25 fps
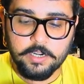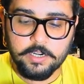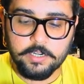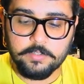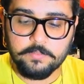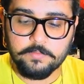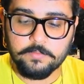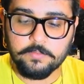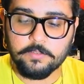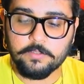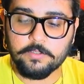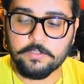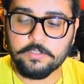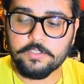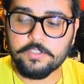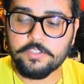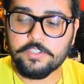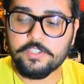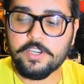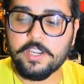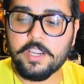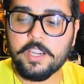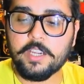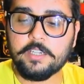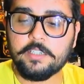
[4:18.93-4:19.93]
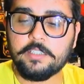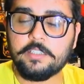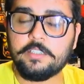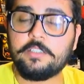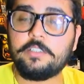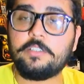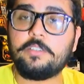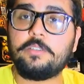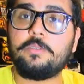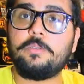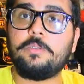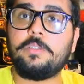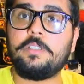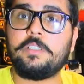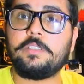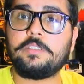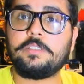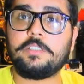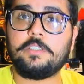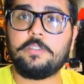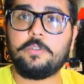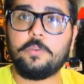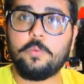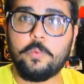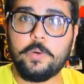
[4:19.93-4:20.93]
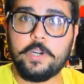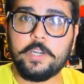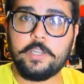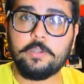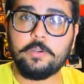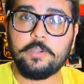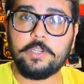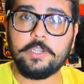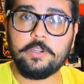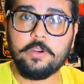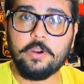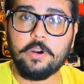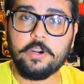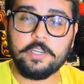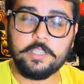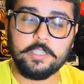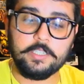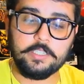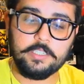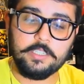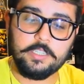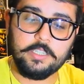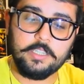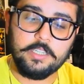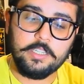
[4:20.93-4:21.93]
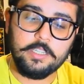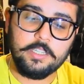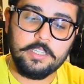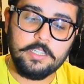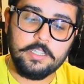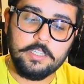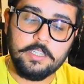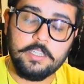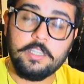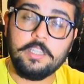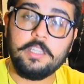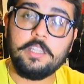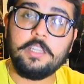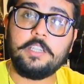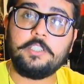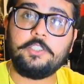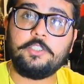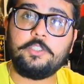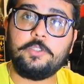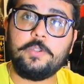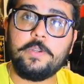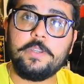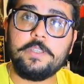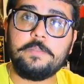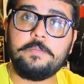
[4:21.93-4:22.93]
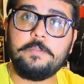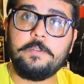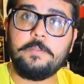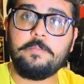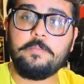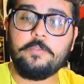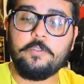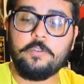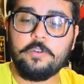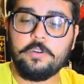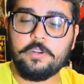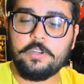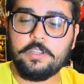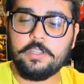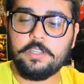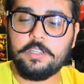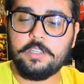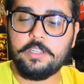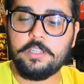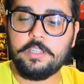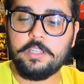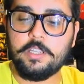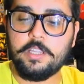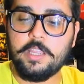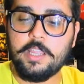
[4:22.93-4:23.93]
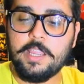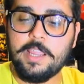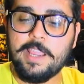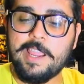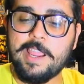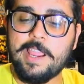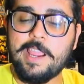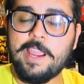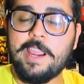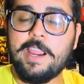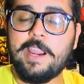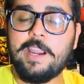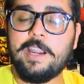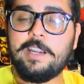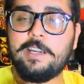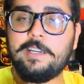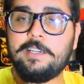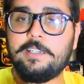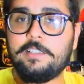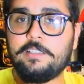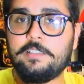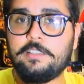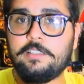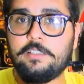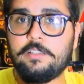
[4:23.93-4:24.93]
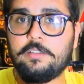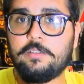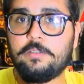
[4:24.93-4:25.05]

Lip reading: headphone jack to listen to what you're recording, USB port, and